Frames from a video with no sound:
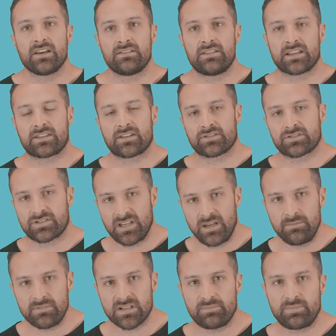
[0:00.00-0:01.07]
that there
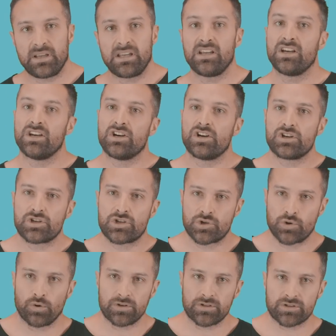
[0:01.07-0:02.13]
seemed to be
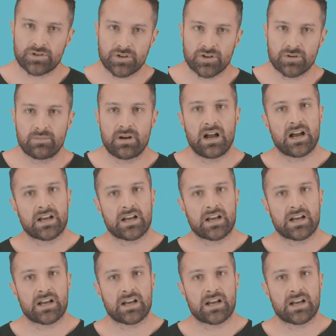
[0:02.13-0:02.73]
short-term